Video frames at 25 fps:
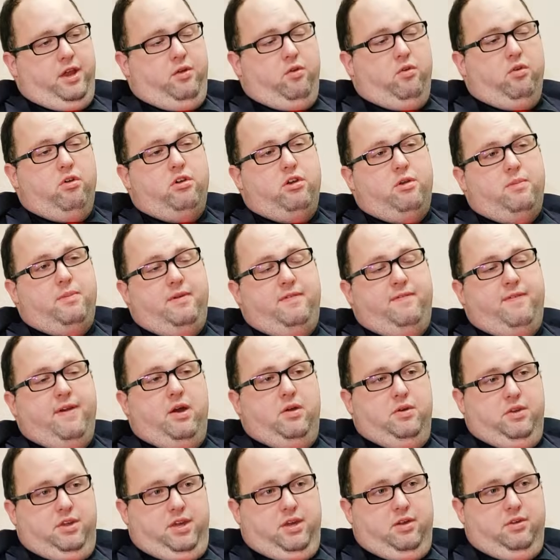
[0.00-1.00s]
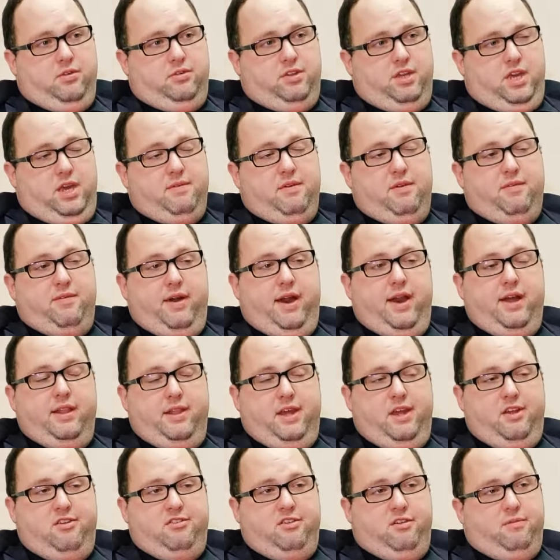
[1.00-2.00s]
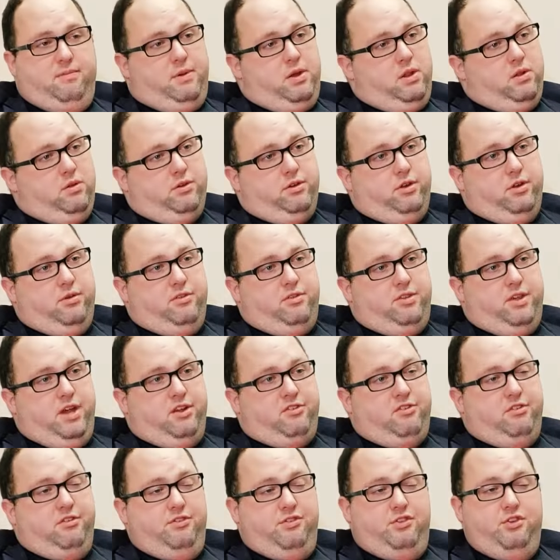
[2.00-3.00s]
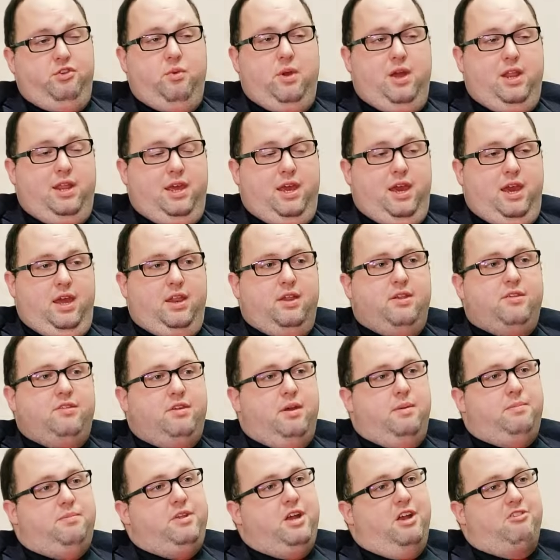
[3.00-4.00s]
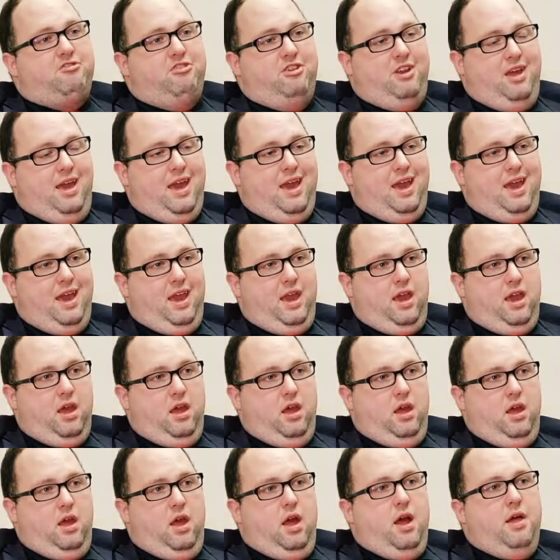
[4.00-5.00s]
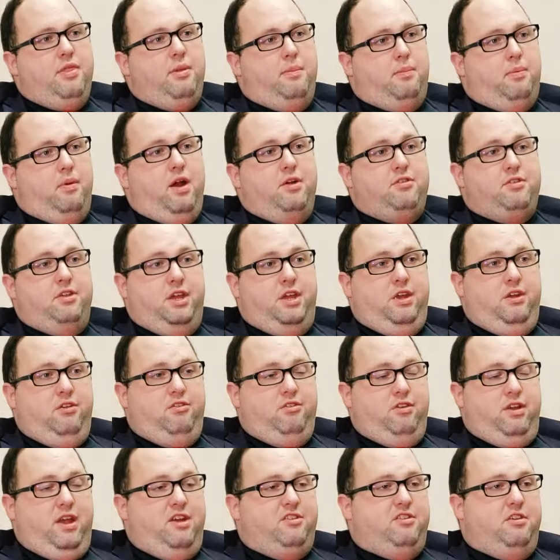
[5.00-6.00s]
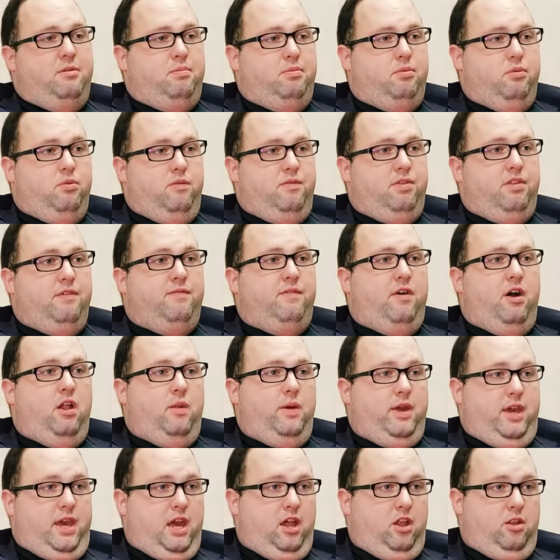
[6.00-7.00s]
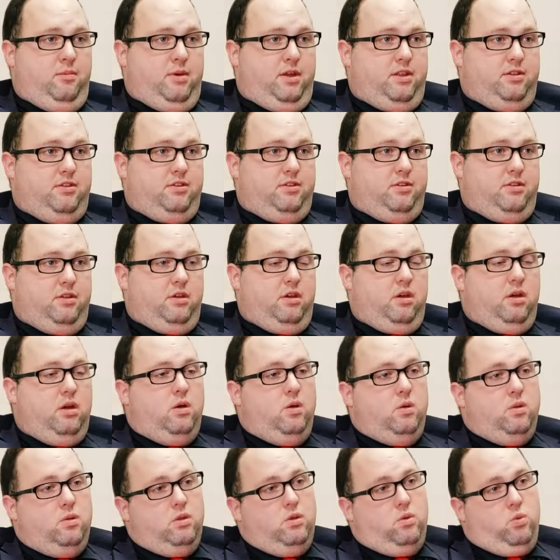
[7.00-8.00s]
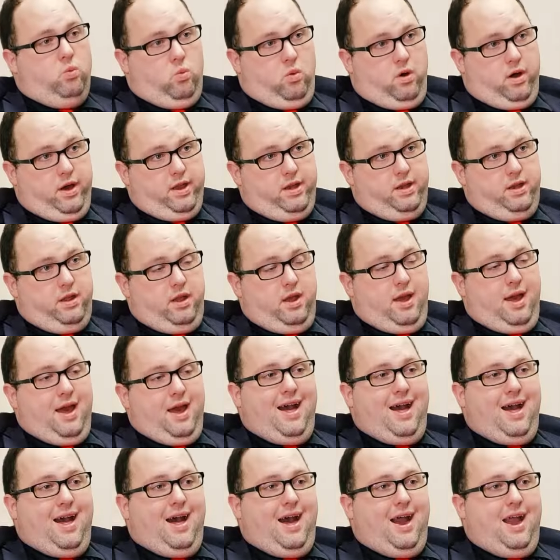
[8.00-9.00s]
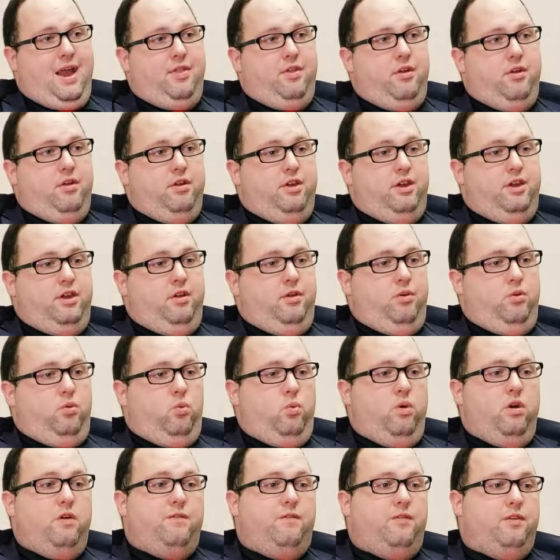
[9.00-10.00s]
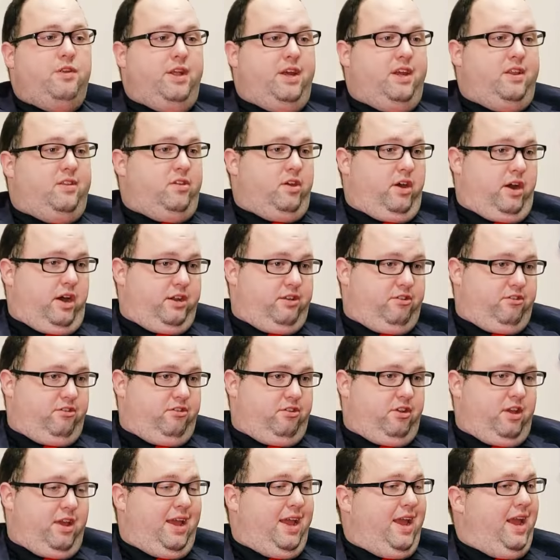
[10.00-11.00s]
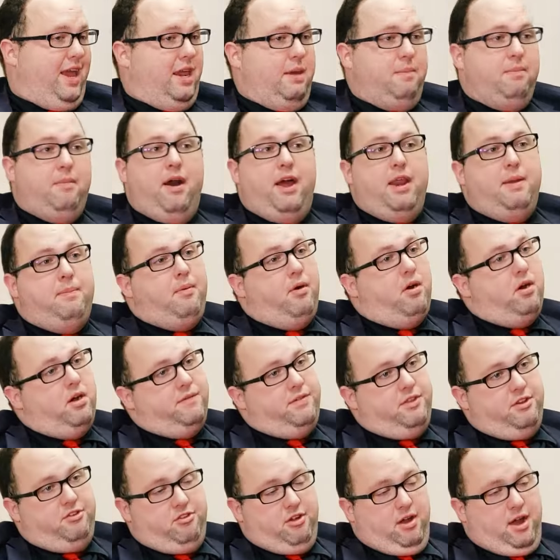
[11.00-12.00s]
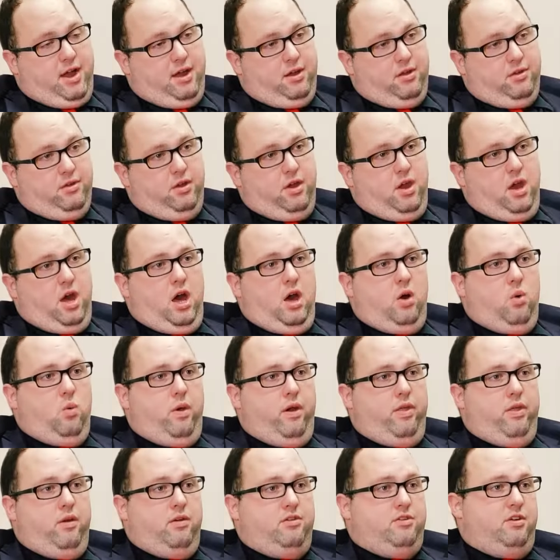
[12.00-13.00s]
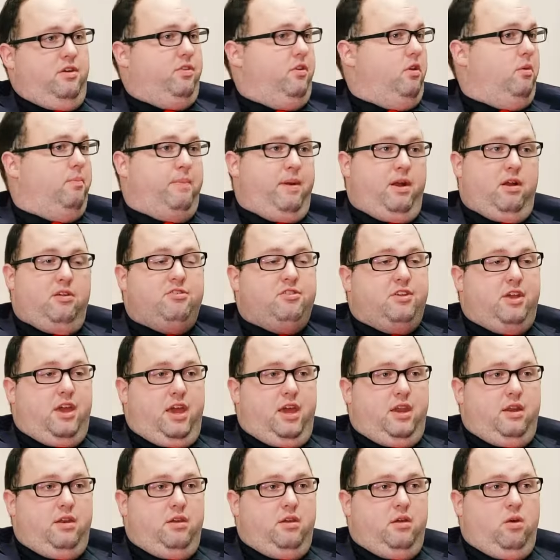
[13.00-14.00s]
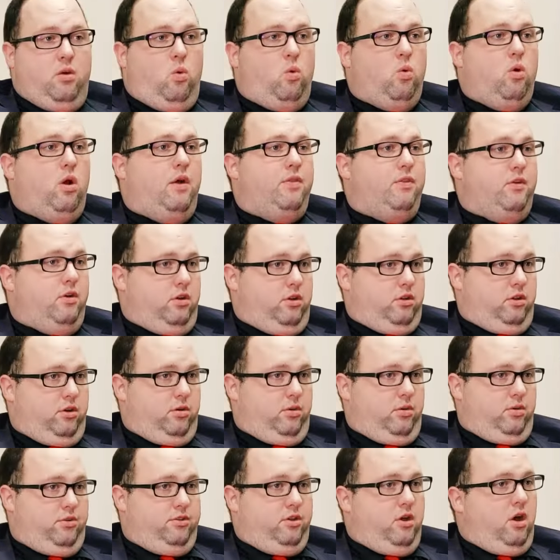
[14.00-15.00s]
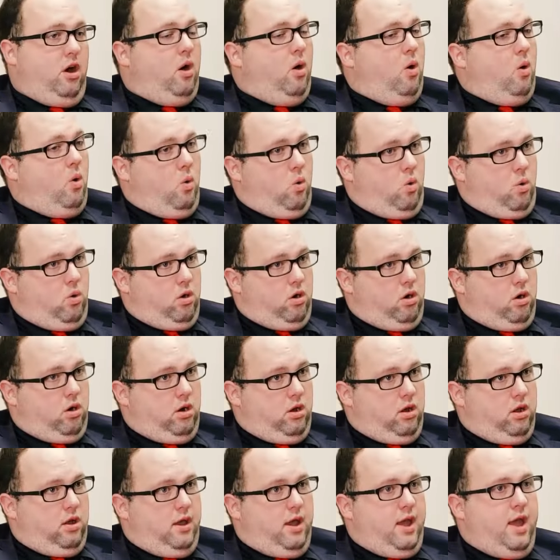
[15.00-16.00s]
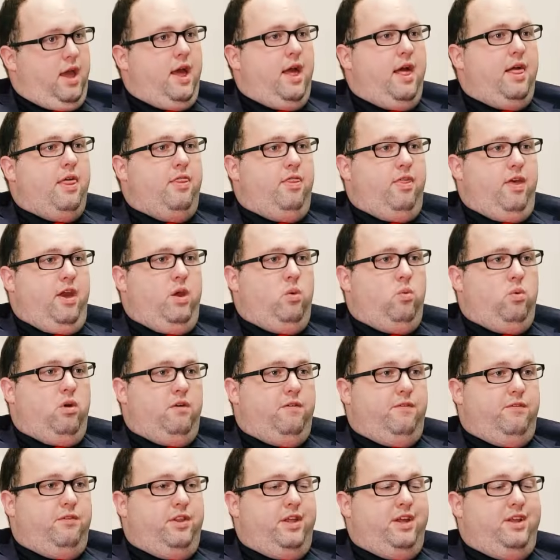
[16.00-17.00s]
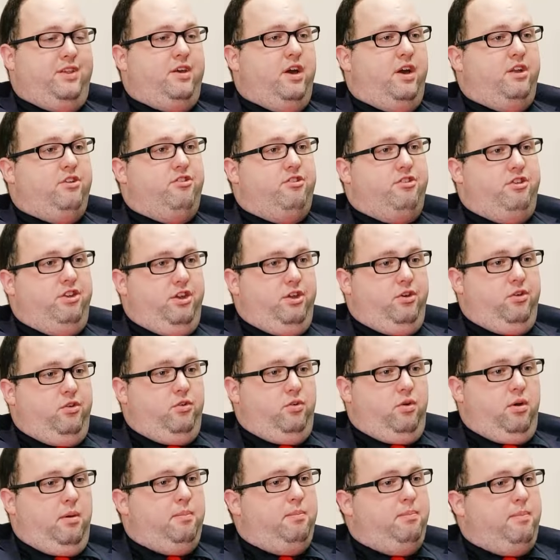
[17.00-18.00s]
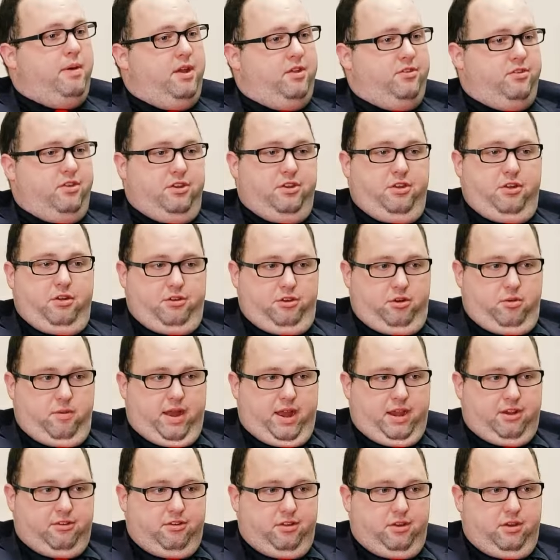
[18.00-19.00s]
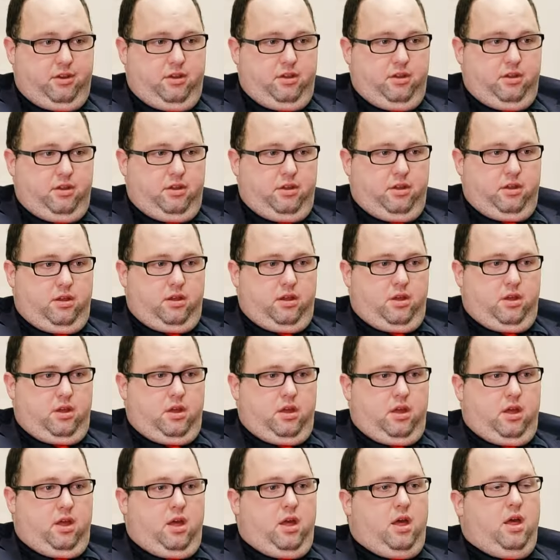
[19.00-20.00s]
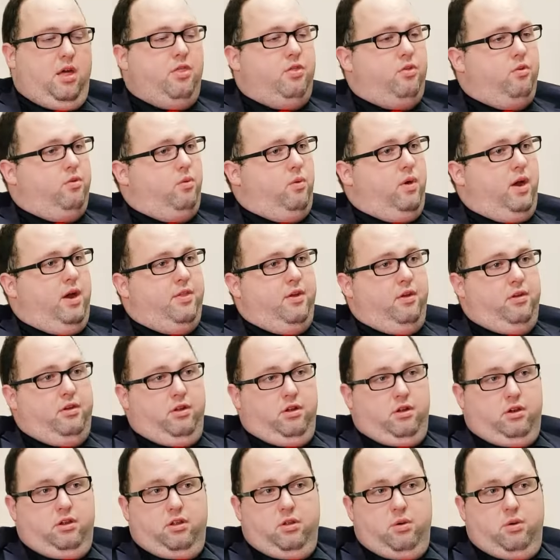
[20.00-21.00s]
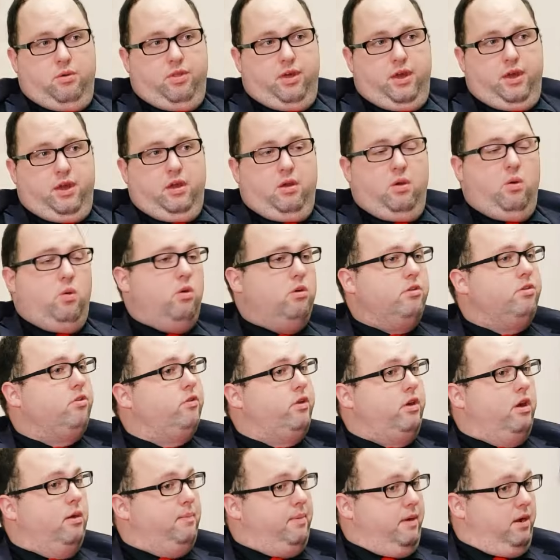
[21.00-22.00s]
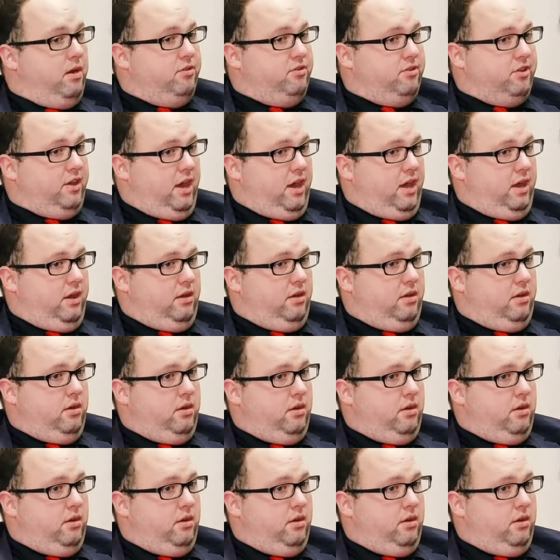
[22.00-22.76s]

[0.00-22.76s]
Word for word: in order to be found guilty of a violation of Penal Code section 288, subsection A, the prosecution has to prove the following elements. 1. Either you willfully touched any body part of the child, whether it's on their bare skin or on their clothes, or they willfully touched you based on your direction through either your clothing or through your bare skin.